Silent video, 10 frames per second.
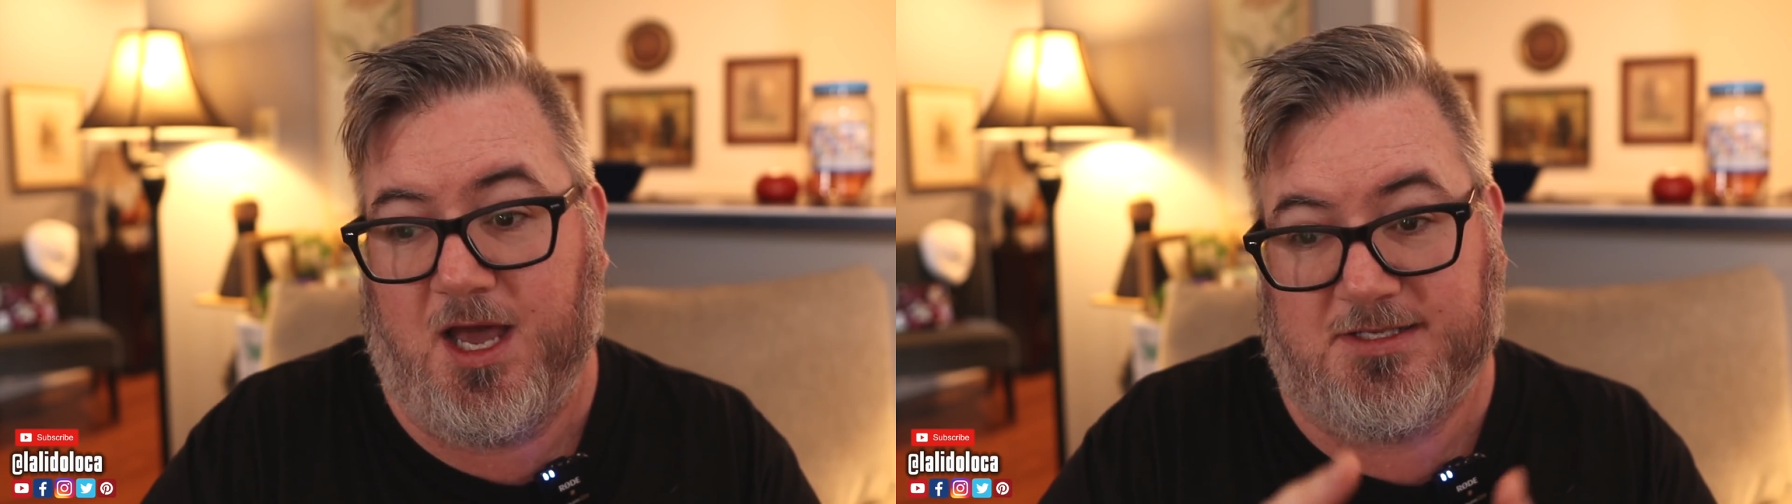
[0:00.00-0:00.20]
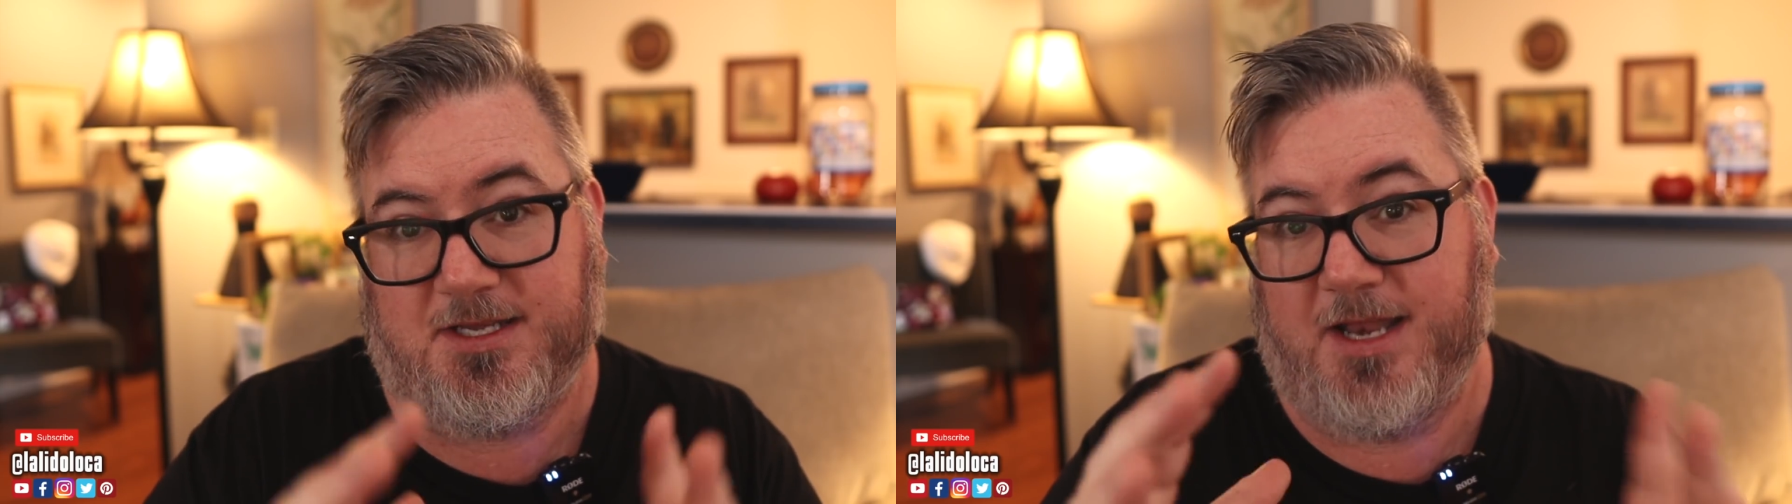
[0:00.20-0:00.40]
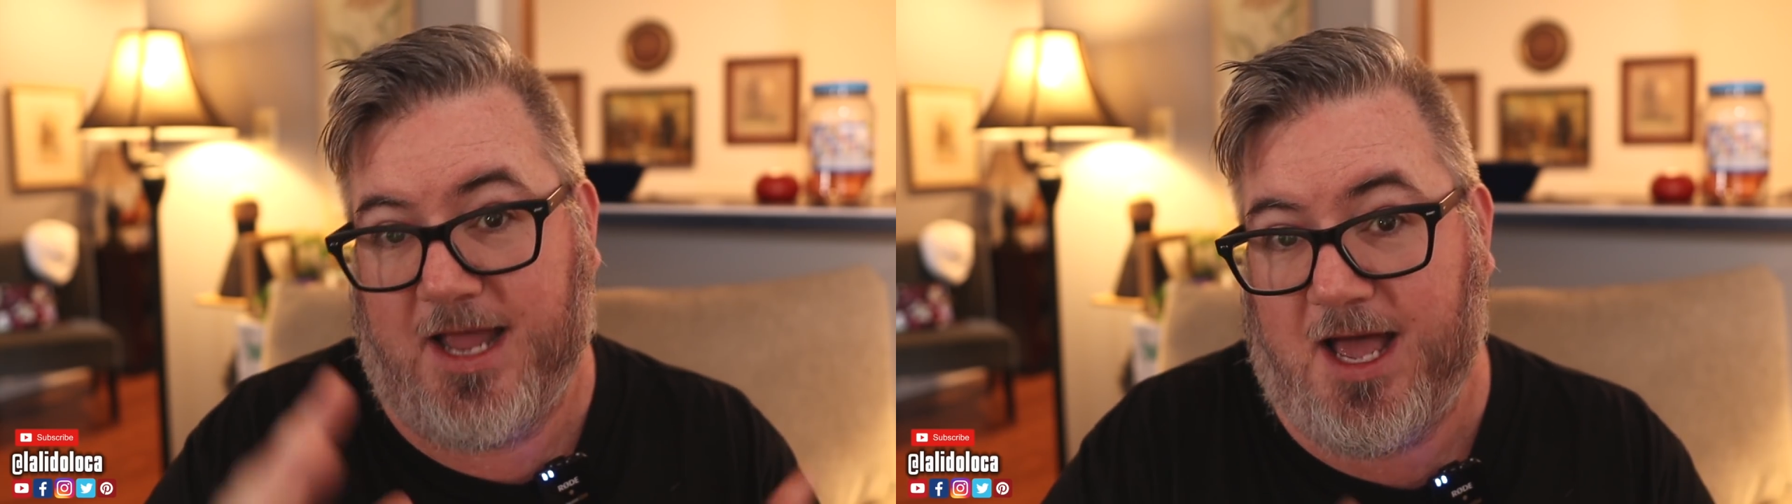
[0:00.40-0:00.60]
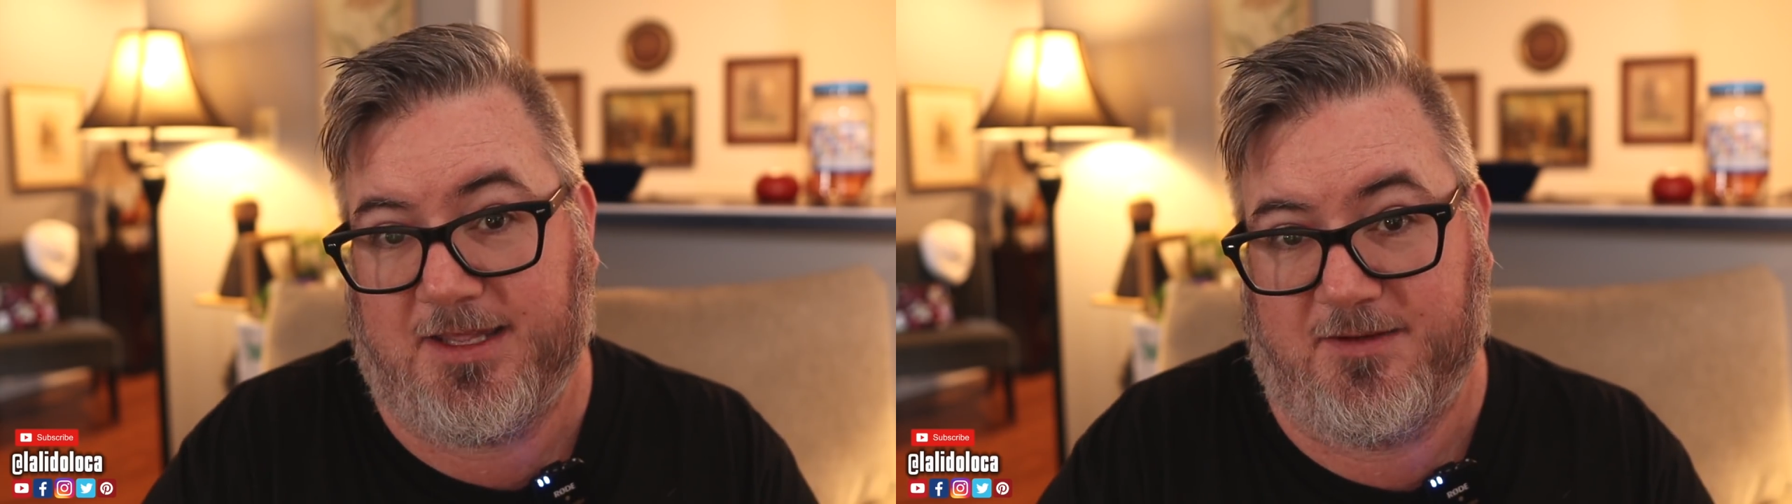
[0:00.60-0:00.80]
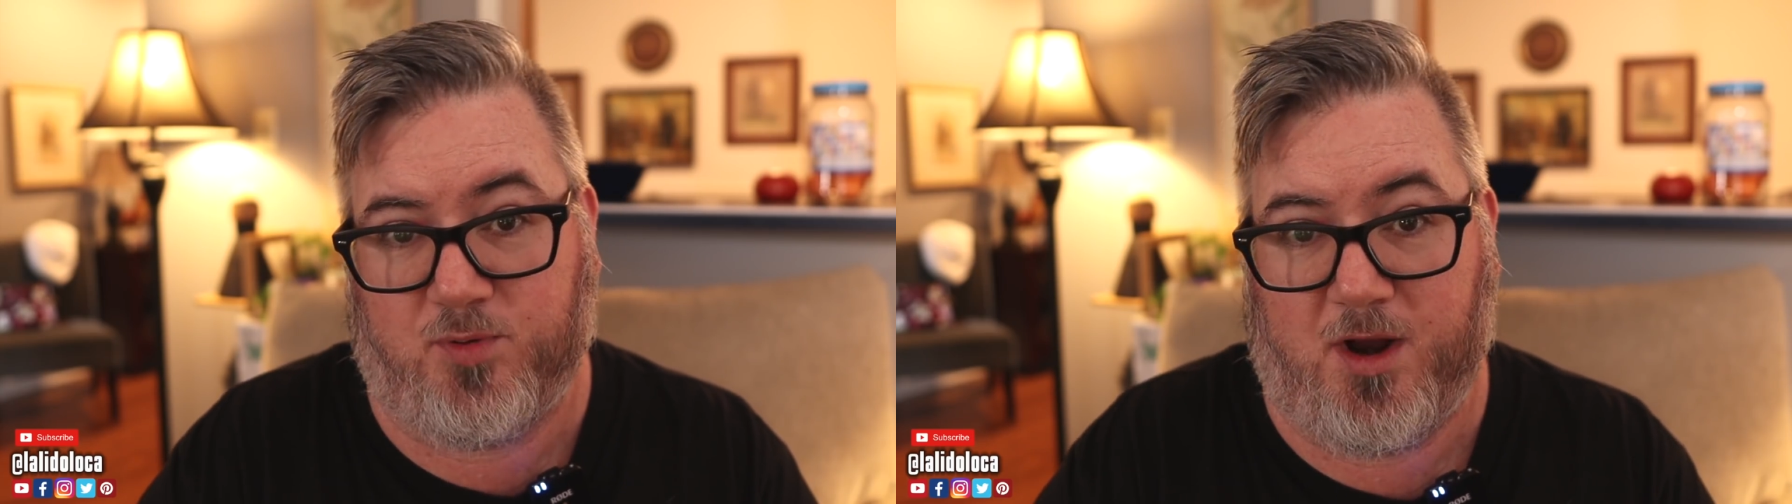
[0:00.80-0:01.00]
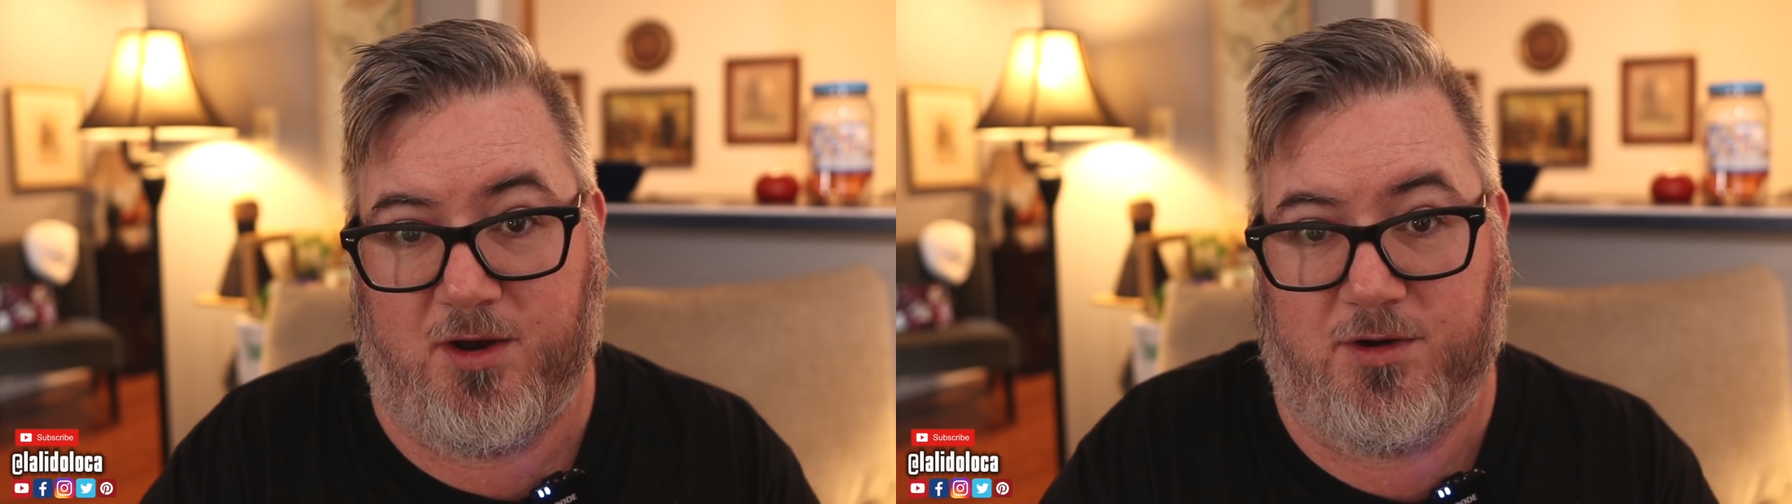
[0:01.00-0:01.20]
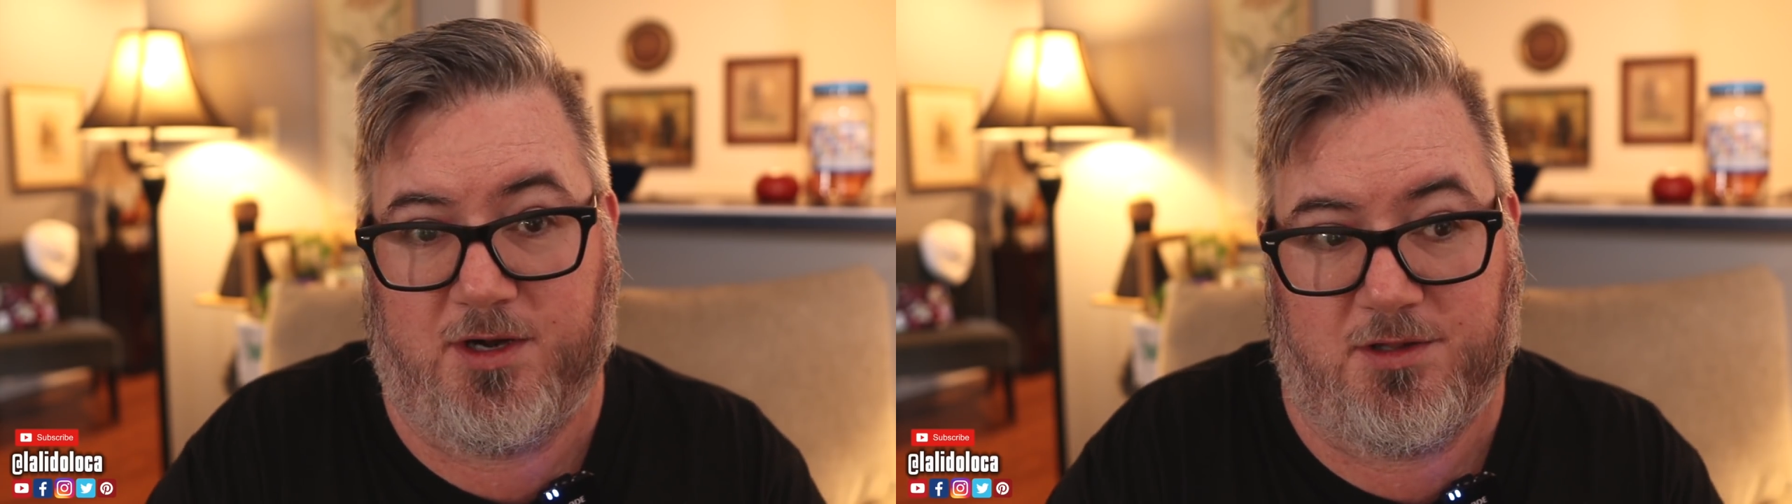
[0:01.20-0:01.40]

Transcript: uh, to not give priority